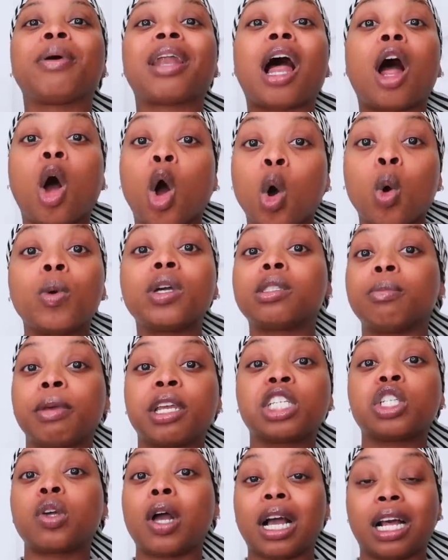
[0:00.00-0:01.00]
but I always
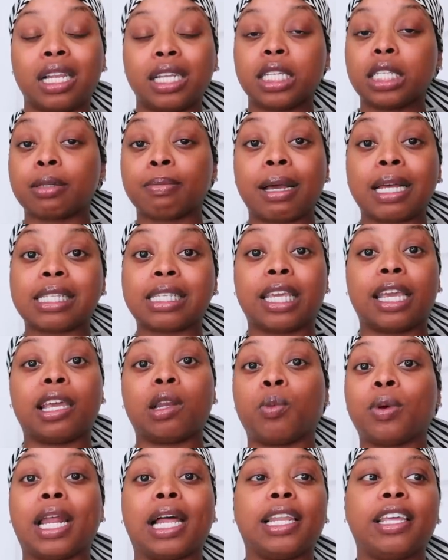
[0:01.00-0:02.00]
make sure I cleanse my
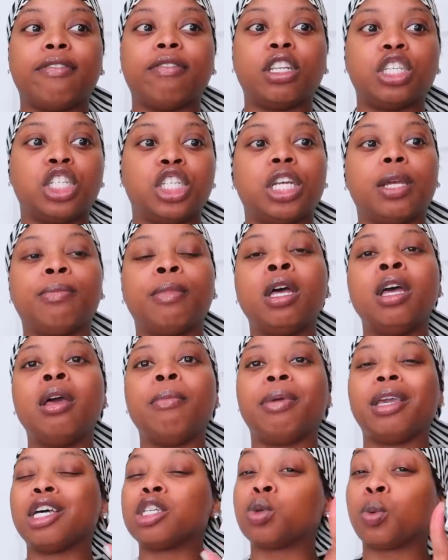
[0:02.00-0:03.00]
skin when I leave the gym
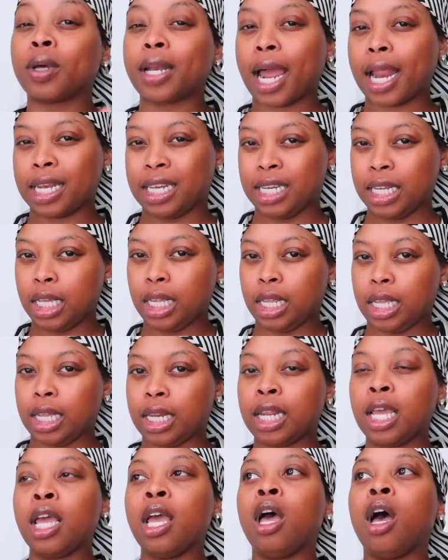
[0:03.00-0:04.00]
because when I
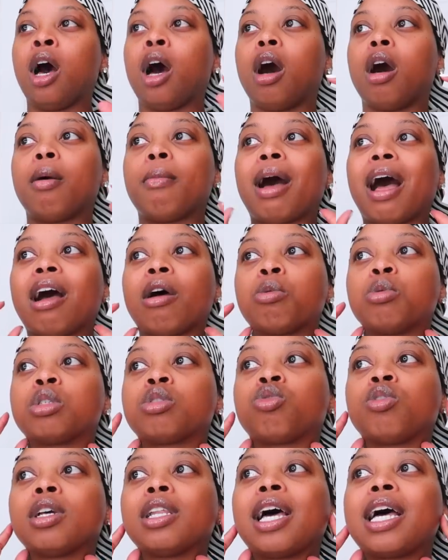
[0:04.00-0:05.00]
didn't, um, I
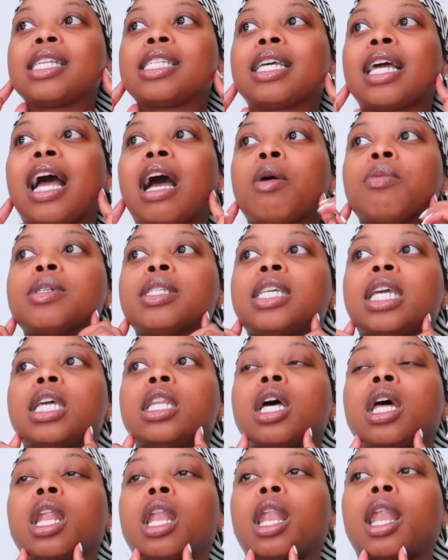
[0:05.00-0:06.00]
was realizing I was
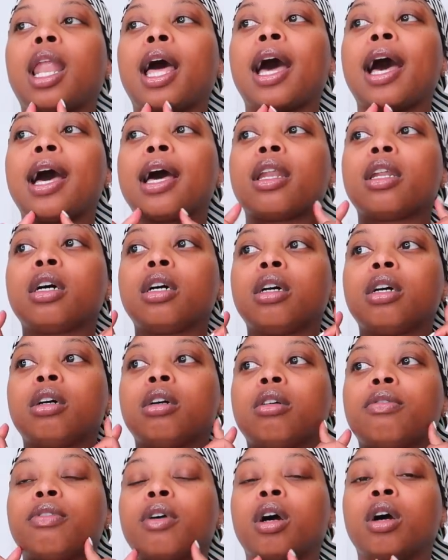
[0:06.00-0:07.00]
getting a lot
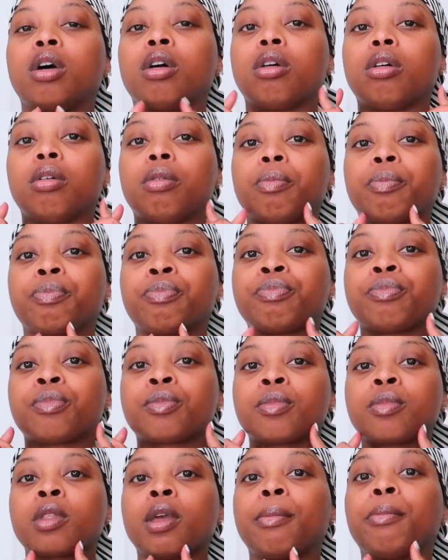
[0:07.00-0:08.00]
of um,
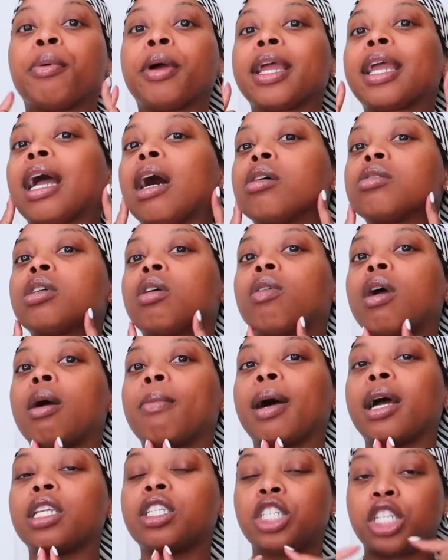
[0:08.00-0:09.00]
breakouts
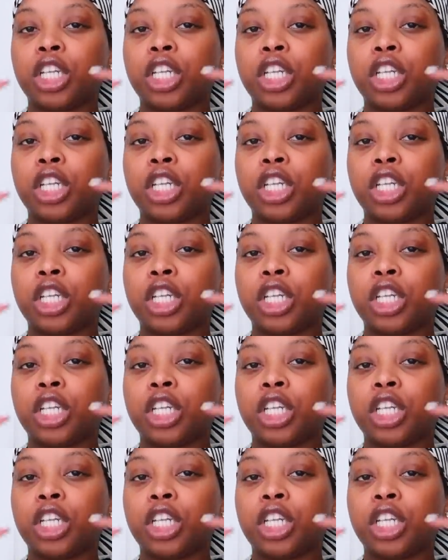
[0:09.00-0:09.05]
around my